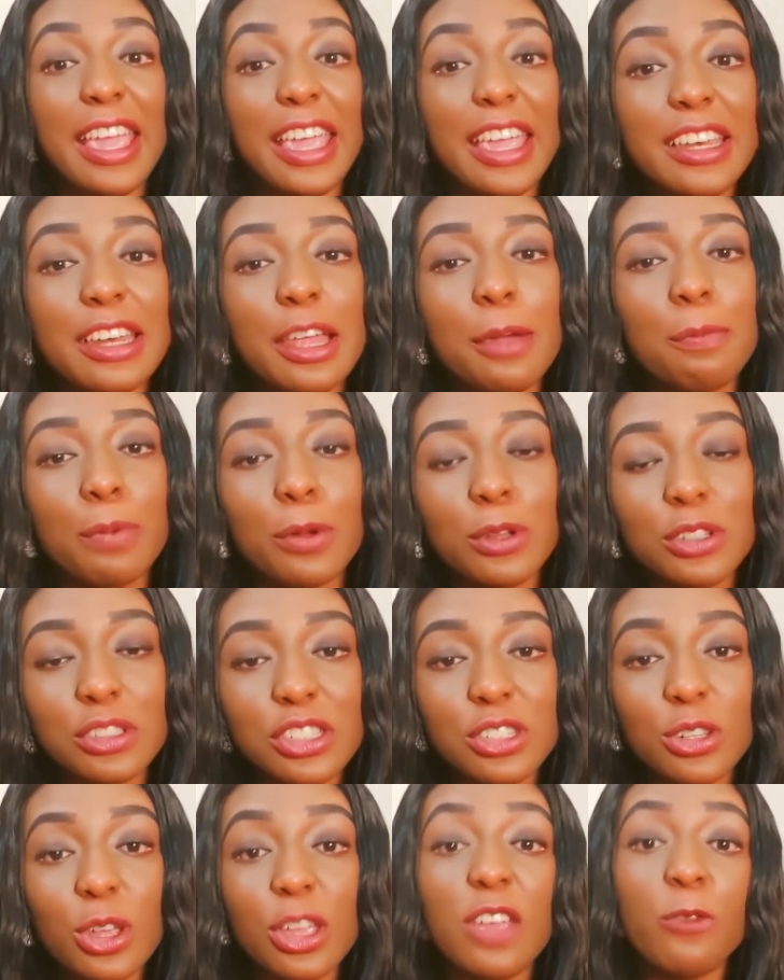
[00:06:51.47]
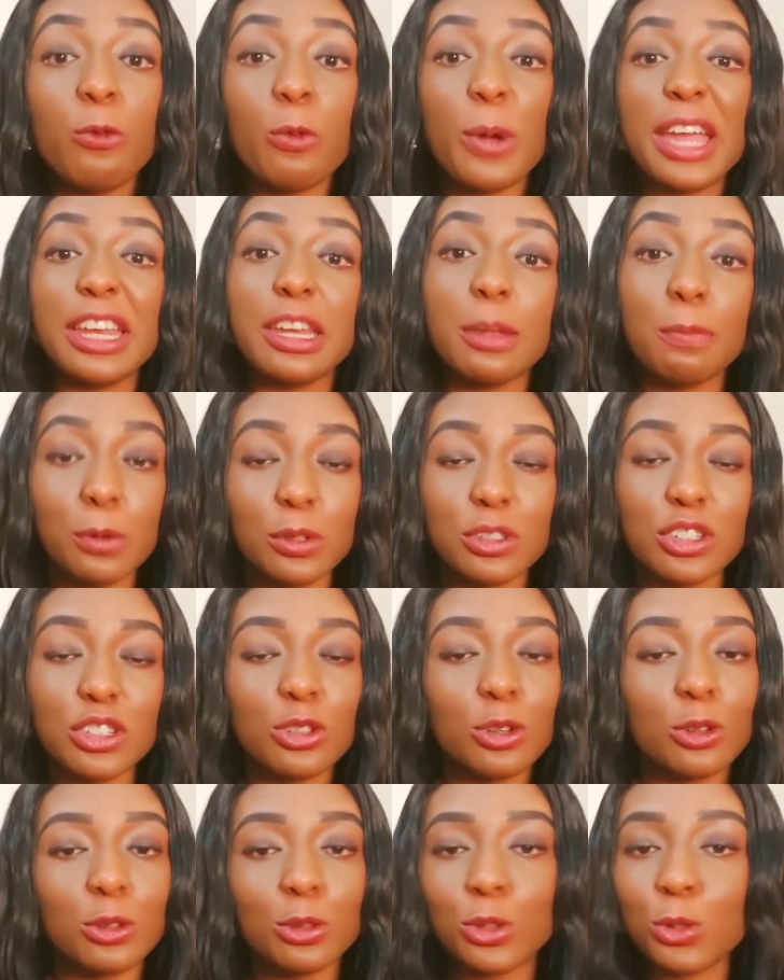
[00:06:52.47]
in a position, if we're in a
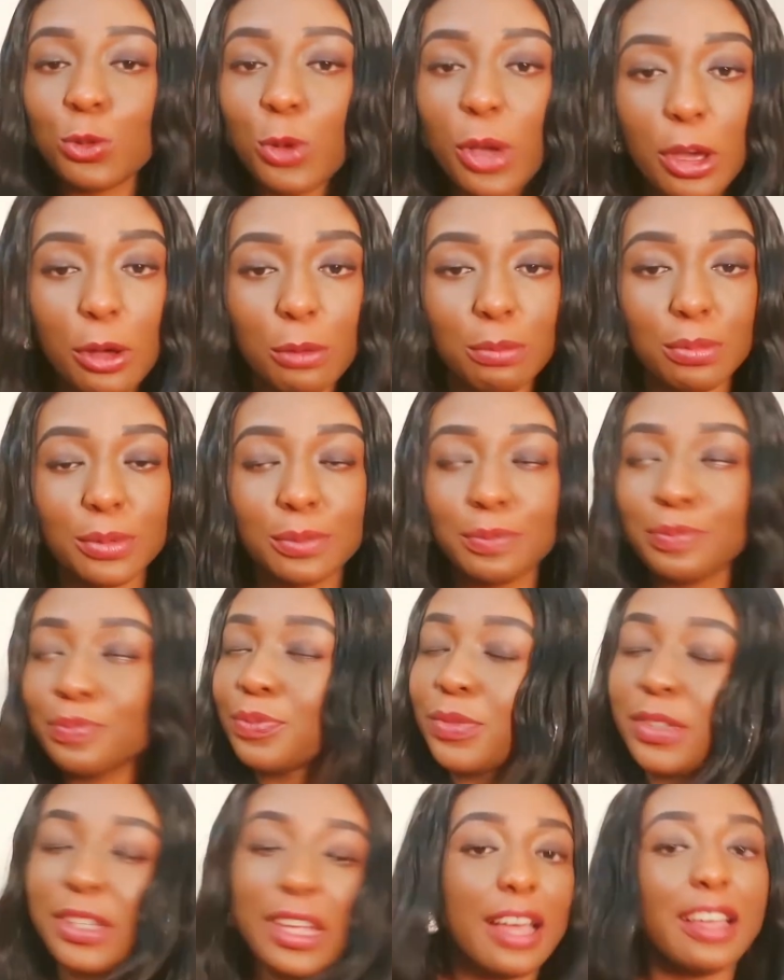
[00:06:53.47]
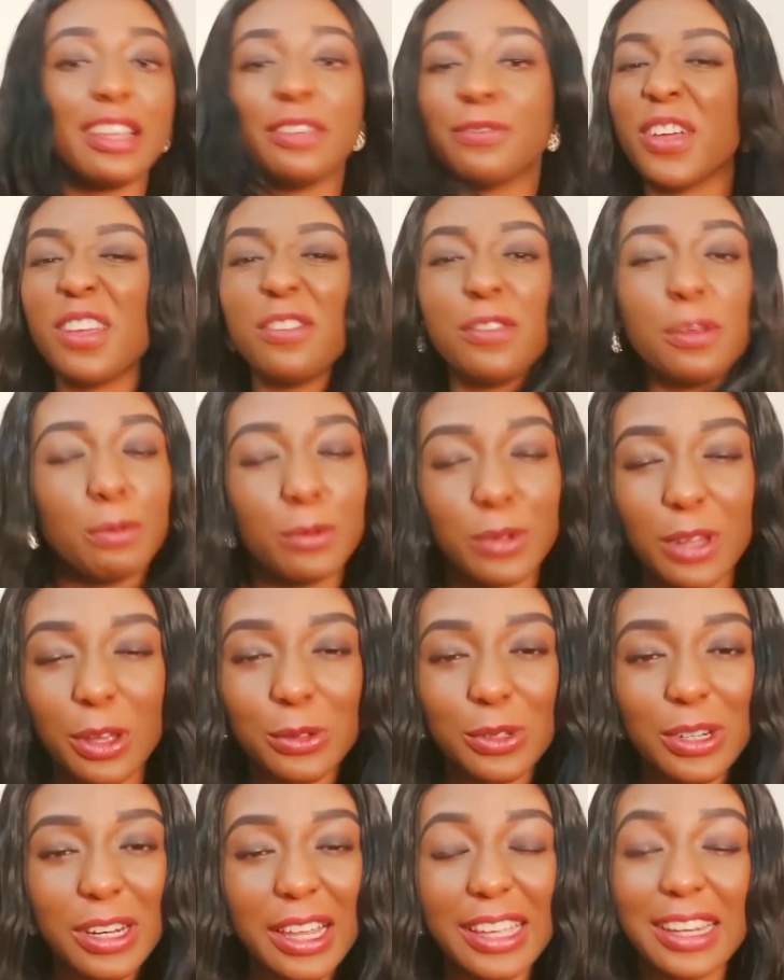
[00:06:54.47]
position to help. Yeah, very few people
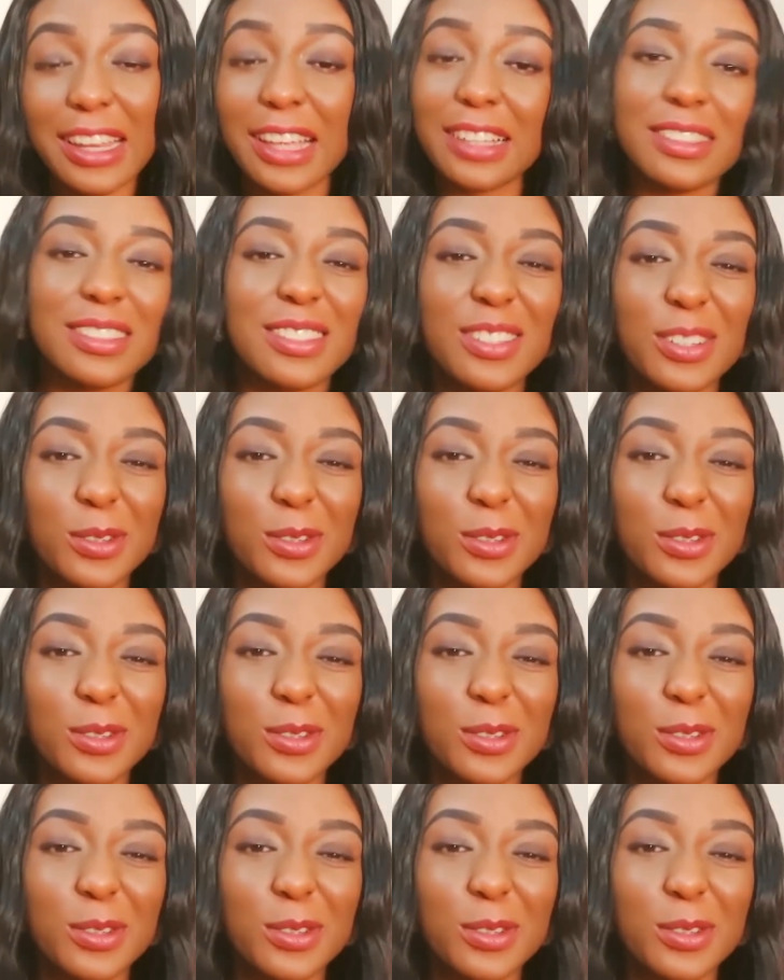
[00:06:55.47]
that would like that.